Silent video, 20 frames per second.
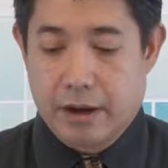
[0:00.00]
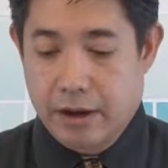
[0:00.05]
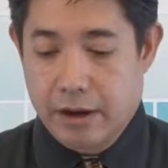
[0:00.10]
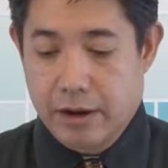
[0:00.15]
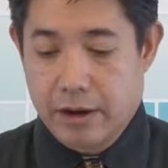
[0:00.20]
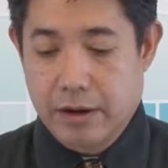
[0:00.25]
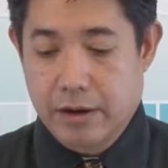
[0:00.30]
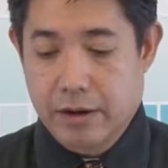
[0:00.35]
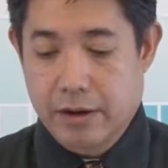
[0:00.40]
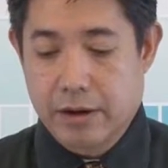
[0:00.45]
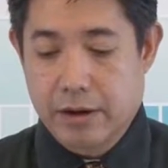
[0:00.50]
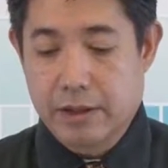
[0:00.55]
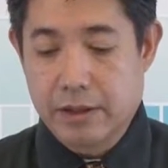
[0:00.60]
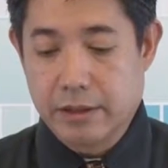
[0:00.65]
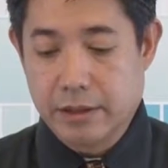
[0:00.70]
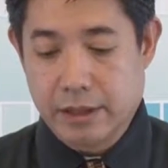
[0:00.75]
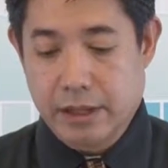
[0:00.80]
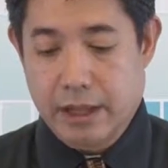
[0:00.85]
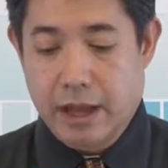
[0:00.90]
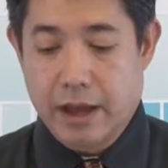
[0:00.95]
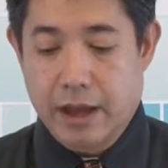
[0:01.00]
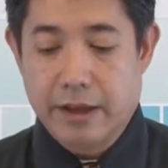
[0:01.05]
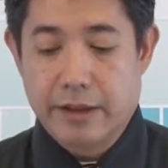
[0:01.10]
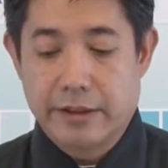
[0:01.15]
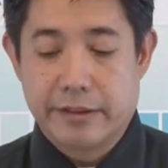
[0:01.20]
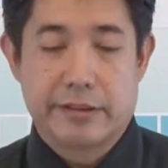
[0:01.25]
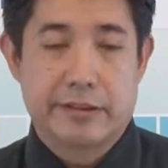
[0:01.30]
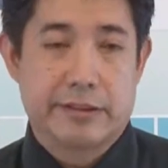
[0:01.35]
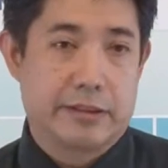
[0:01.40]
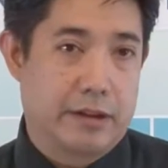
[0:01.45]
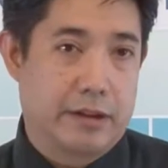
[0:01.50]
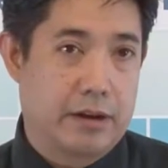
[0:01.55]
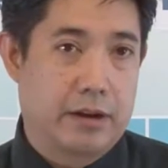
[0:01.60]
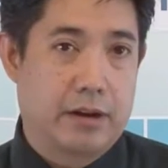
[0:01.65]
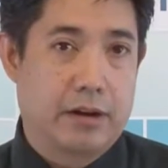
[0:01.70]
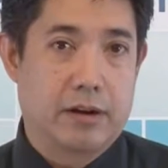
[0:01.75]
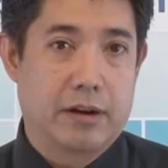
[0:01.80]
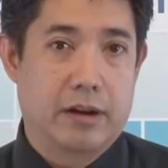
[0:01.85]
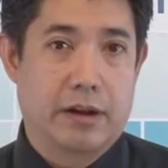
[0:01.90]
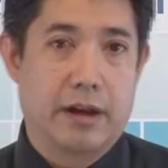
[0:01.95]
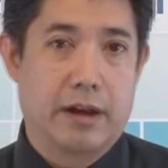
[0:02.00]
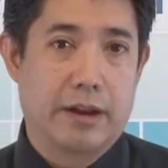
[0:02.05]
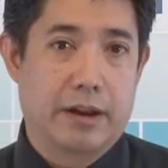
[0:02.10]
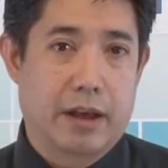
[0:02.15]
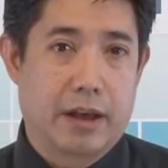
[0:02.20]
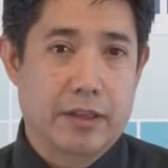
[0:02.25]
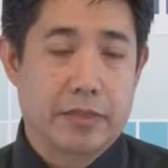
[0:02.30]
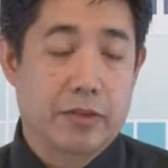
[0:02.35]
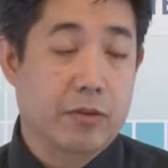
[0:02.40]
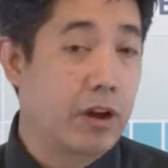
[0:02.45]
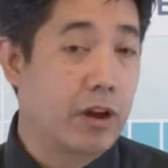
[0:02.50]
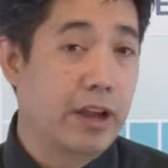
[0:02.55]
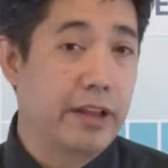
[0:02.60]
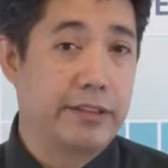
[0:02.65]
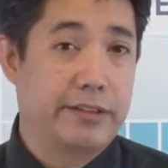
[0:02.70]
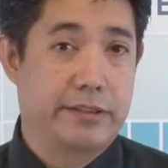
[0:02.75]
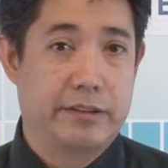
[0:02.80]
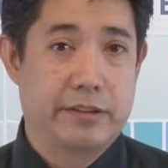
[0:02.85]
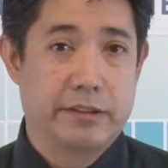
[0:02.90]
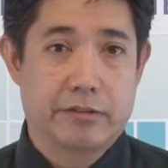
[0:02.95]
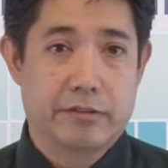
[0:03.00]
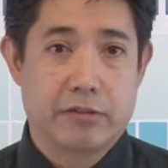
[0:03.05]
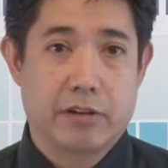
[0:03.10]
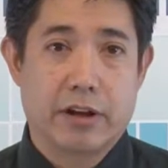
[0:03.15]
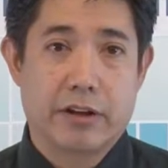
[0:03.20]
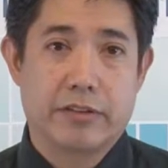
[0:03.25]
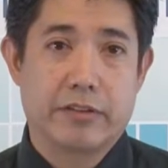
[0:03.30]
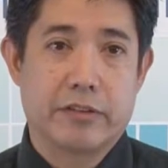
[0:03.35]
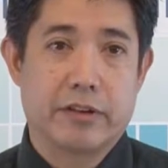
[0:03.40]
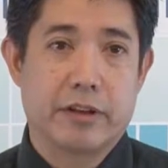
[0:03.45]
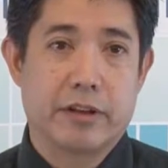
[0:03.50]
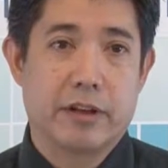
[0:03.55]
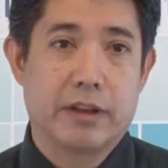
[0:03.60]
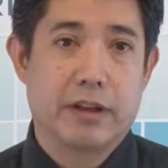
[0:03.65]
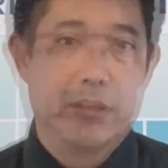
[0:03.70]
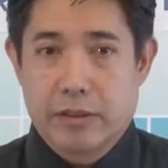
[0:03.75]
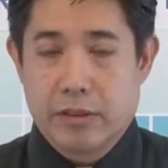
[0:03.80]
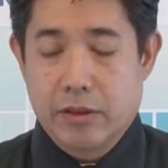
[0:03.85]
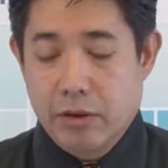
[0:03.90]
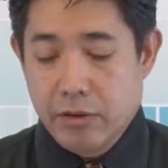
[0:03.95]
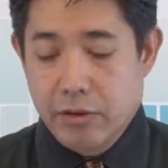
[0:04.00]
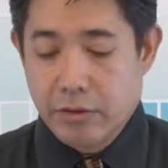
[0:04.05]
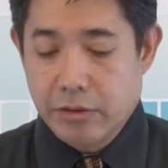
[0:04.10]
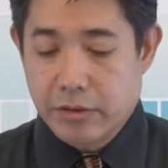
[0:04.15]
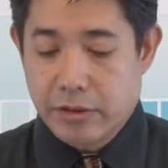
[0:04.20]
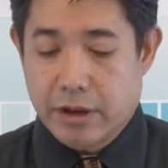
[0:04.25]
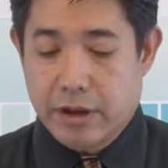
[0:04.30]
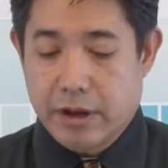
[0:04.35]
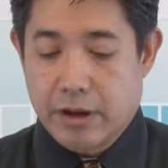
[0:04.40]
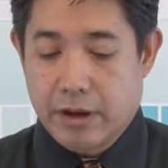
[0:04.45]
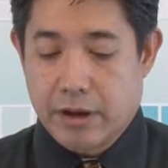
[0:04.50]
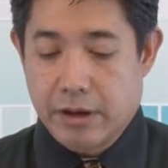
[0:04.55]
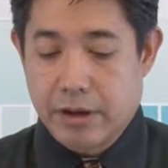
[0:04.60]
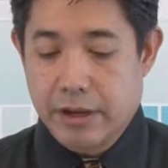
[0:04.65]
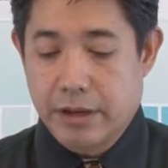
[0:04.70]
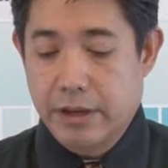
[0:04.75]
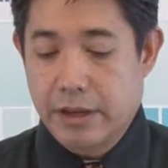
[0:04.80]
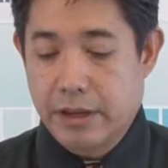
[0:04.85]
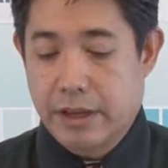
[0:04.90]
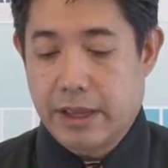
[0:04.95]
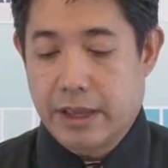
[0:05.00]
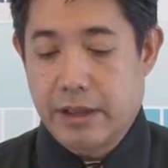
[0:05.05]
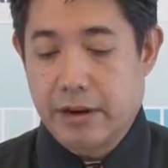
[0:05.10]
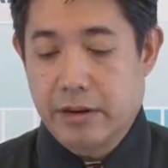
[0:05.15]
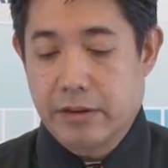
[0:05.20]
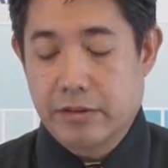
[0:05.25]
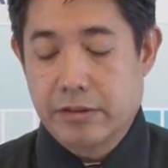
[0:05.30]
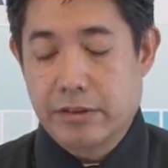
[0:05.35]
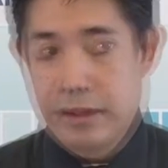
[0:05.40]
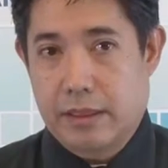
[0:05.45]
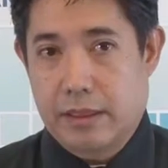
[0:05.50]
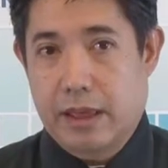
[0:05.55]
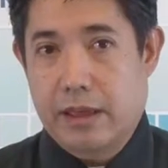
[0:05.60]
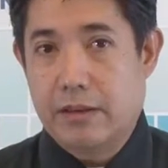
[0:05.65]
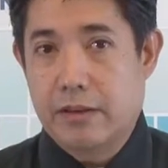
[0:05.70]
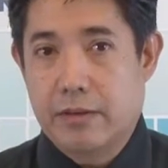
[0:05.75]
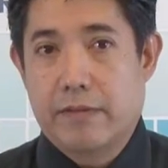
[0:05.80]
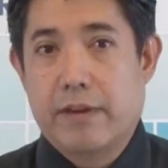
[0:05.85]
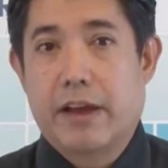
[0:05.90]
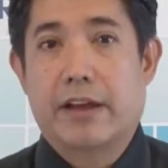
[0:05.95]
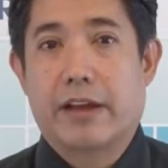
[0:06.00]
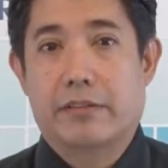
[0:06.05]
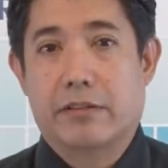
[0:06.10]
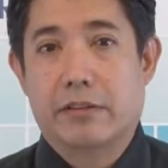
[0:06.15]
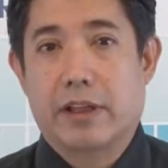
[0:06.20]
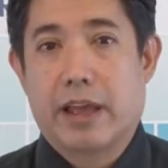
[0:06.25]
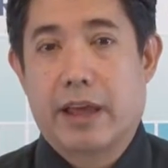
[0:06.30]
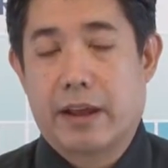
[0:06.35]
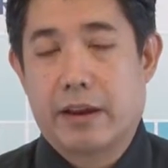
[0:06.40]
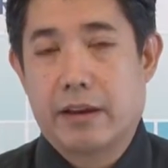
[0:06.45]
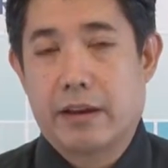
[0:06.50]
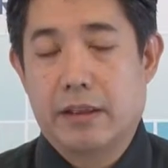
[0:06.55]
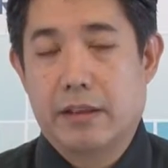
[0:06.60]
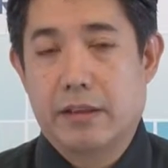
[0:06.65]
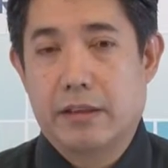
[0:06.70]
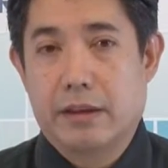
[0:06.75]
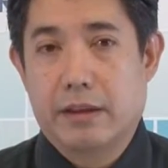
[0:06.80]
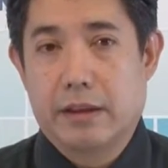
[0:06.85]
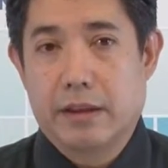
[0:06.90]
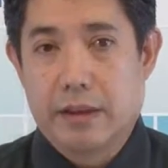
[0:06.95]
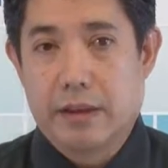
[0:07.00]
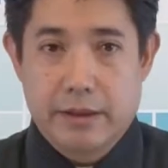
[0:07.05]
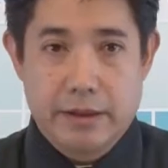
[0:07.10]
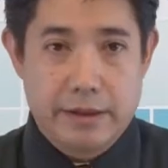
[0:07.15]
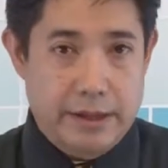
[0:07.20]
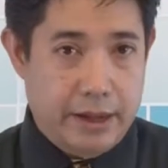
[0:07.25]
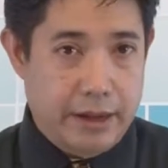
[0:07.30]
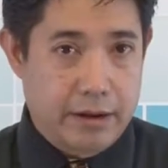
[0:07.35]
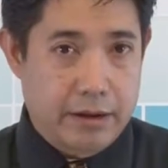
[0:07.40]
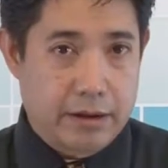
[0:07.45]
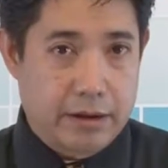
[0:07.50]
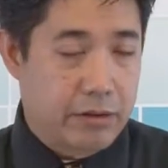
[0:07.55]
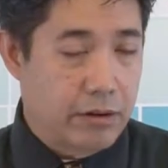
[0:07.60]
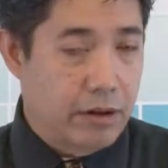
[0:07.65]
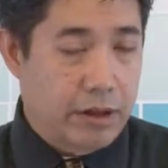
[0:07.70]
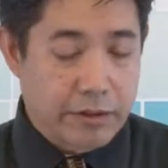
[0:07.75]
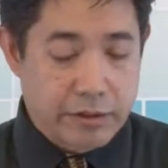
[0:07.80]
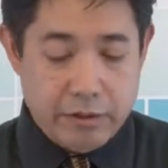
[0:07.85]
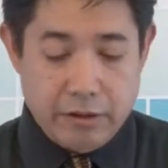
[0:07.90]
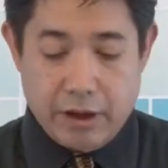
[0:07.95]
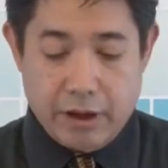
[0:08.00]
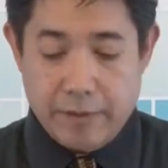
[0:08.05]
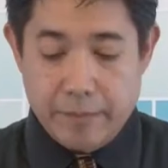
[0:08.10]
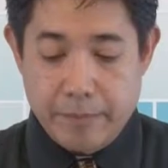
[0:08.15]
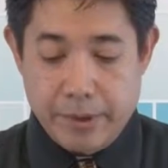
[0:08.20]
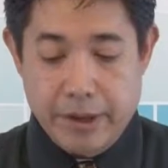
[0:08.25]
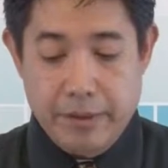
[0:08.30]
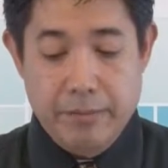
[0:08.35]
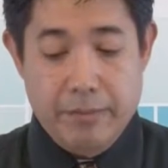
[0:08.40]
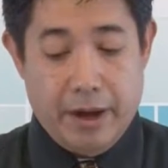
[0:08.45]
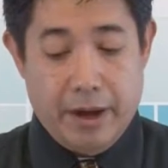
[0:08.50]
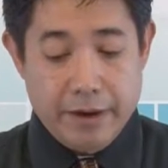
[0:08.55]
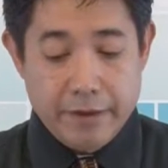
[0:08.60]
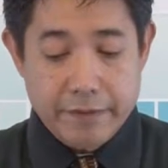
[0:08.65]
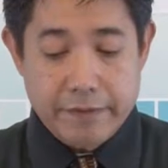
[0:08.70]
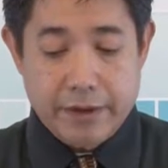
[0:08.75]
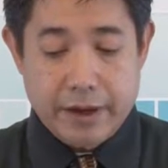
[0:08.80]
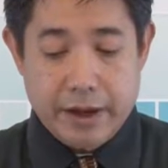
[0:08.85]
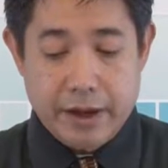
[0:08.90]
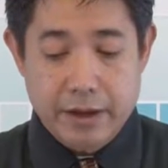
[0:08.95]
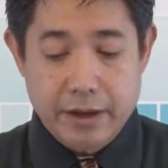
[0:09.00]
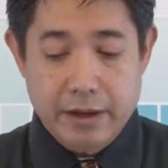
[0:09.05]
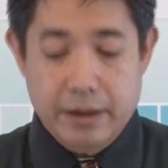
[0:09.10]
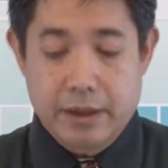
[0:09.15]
or loss or unauthorized destruction, those are indicators that you've actually had an incident. The data could also have been modified